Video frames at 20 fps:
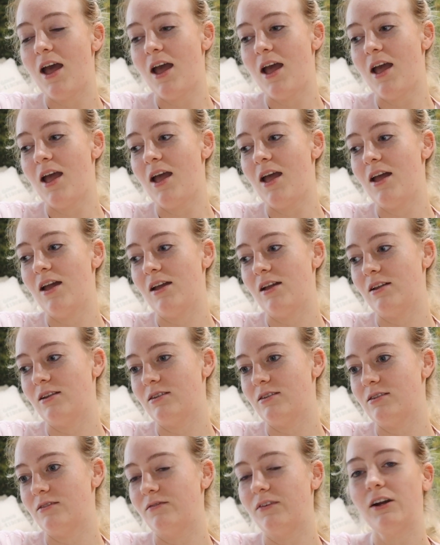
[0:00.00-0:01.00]

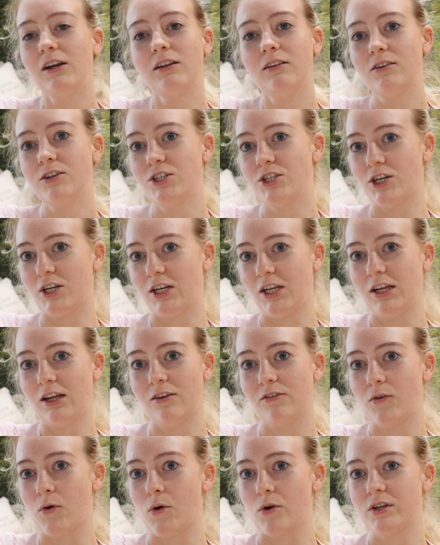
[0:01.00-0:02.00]
And very long journey,
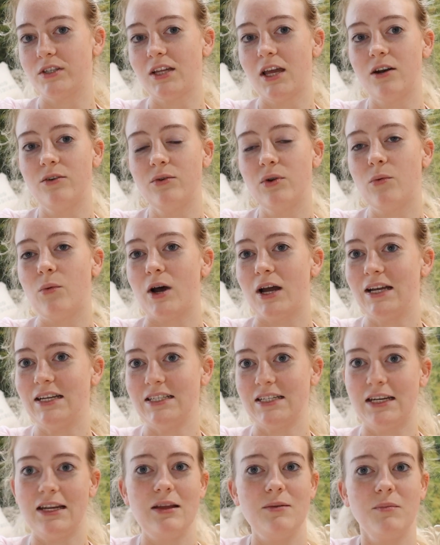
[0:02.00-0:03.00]
of course. I don't know why I
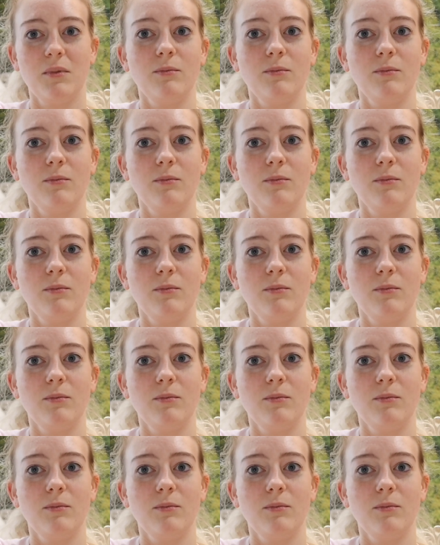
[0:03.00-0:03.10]
did it.